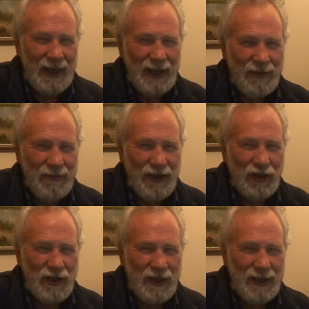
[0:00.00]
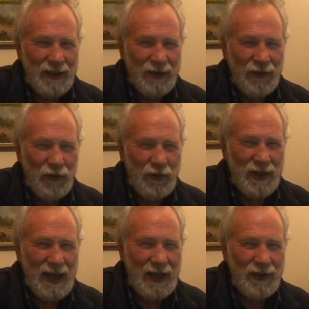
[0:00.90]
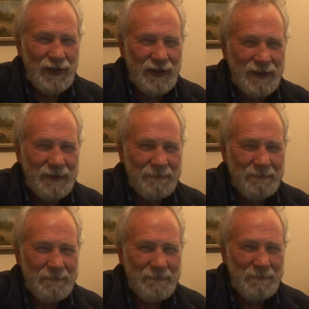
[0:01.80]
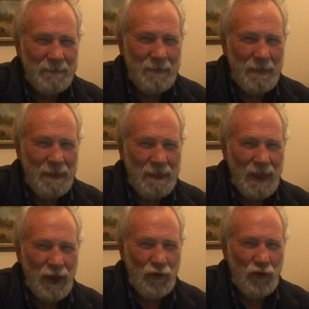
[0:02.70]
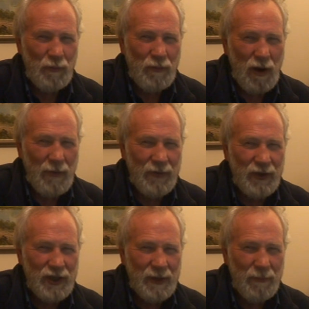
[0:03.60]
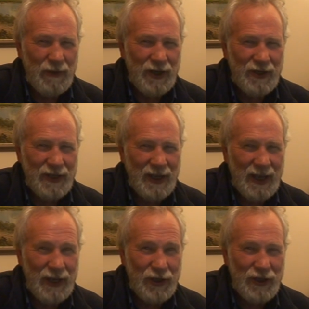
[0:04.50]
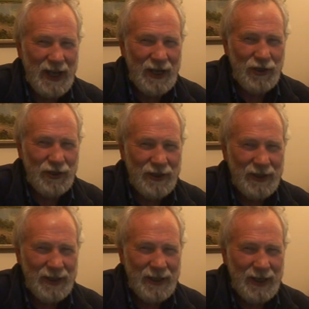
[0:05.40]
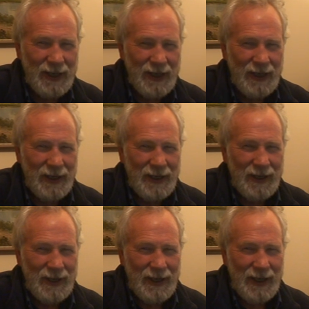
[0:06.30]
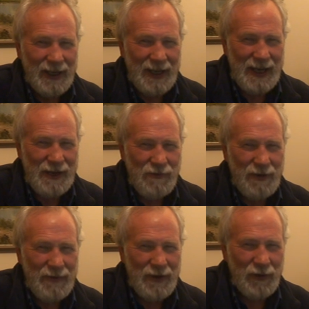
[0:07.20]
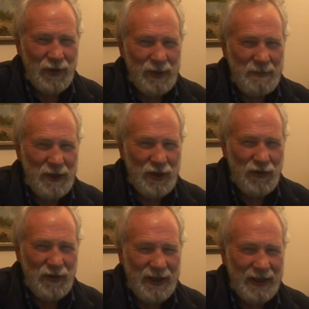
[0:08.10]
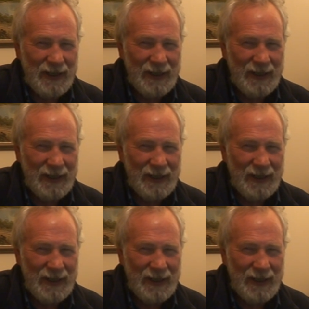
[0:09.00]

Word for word: and eventually, through the ages, through prophets, priests, and sages, he revealed his mystery